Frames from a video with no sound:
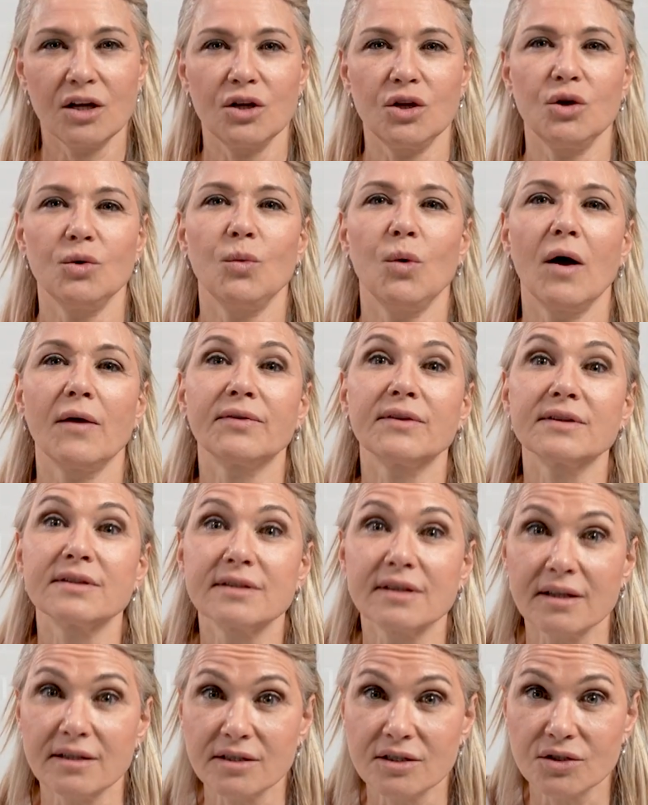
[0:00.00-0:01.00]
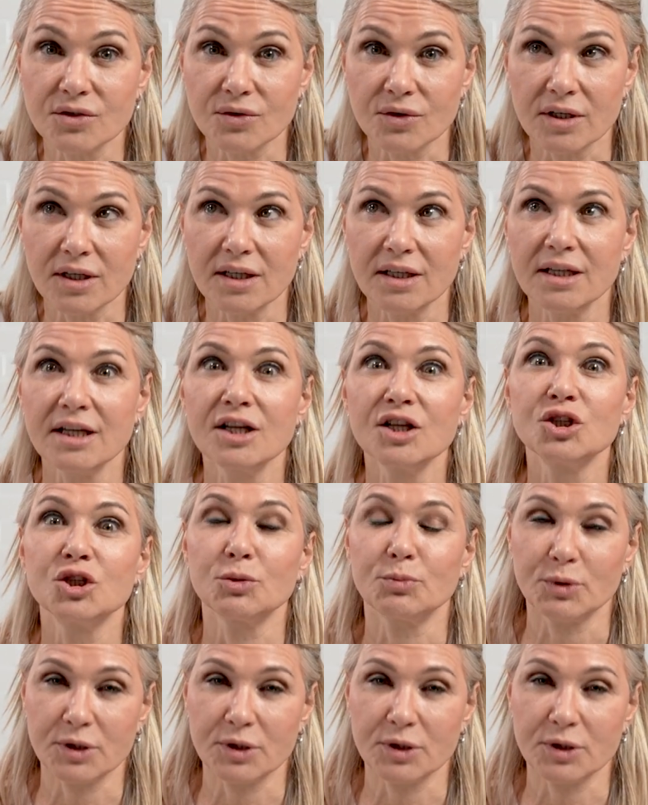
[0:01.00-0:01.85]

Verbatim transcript: you want the sunscreen to